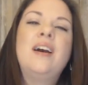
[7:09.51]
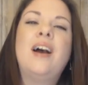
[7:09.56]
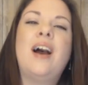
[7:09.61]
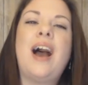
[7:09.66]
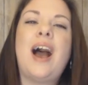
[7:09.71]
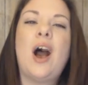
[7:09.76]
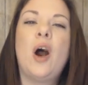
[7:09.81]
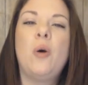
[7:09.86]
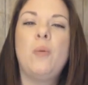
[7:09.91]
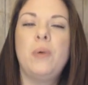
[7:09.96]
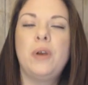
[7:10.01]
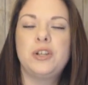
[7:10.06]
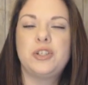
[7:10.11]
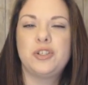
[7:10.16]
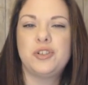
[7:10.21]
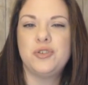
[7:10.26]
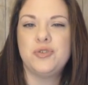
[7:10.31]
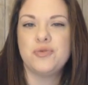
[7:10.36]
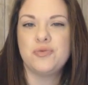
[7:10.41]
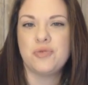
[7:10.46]
how
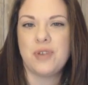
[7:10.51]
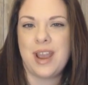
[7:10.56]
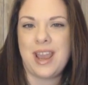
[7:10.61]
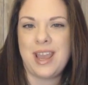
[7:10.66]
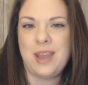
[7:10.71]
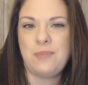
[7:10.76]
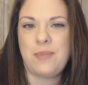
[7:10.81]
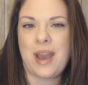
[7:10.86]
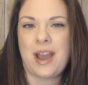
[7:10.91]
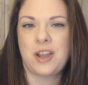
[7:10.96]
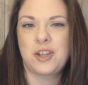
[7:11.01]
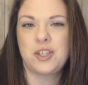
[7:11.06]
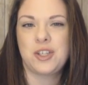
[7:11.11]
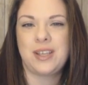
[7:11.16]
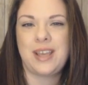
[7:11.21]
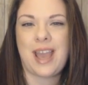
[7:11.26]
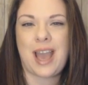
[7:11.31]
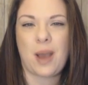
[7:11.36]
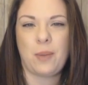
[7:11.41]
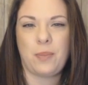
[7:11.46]
much drape
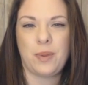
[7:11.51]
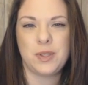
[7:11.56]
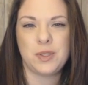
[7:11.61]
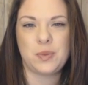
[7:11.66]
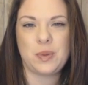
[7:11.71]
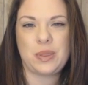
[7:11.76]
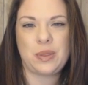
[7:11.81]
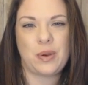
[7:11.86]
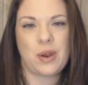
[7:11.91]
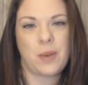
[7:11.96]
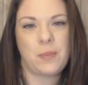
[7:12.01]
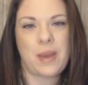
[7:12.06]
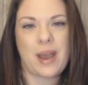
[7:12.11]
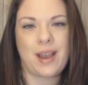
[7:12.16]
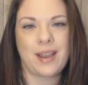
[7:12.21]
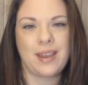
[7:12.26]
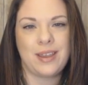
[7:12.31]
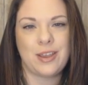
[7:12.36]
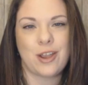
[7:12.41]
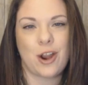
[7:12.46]
actually happens with your
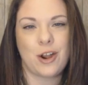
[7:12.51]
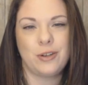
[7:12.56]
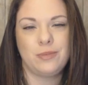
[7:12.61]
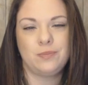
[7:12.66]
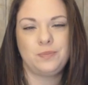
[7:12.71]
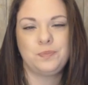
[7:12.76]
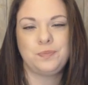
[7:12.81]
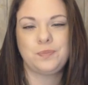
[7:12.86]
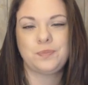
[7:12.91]
alpaca yarn.